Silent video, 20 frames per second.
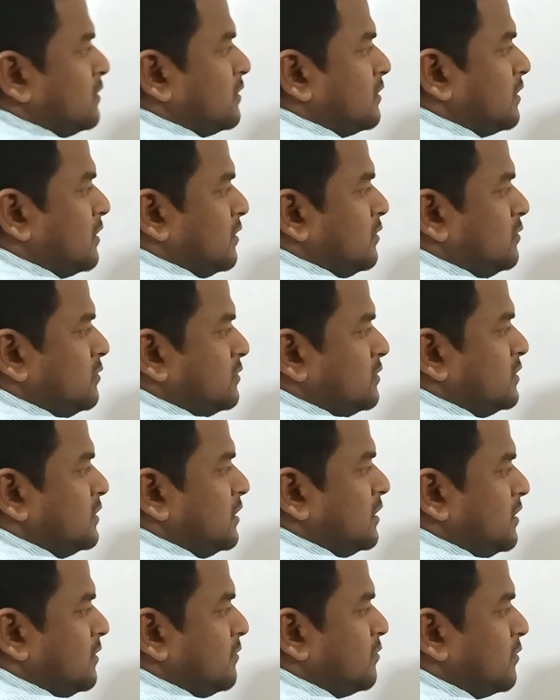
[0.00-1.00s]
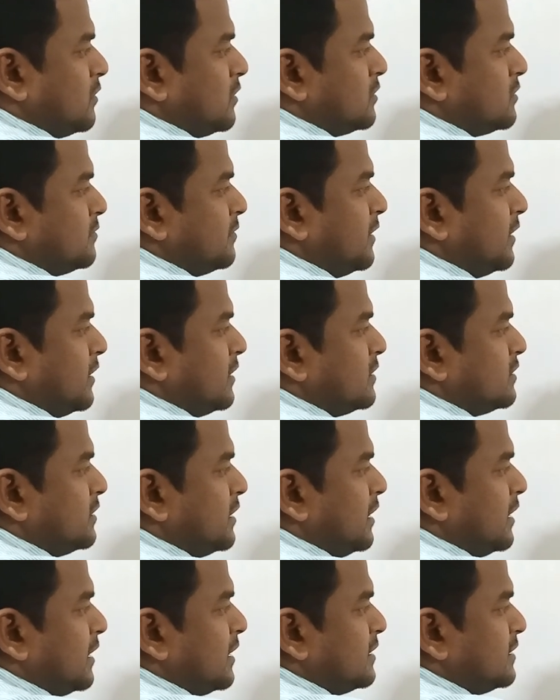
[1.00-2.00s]
Now z plus minus
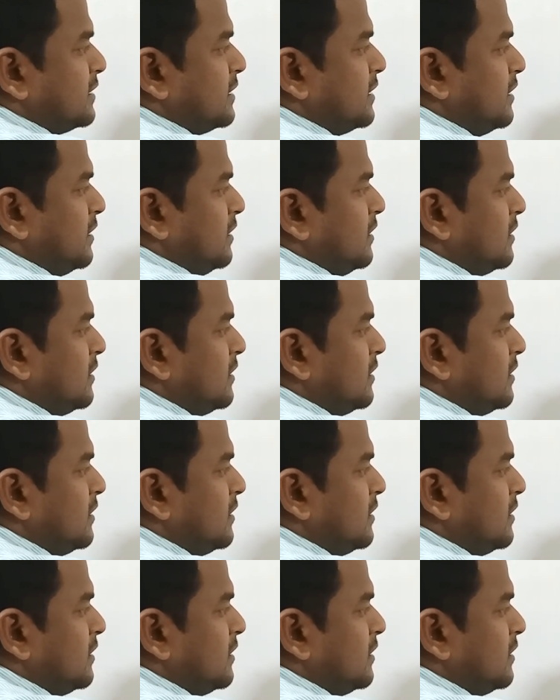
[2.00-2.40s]
delta z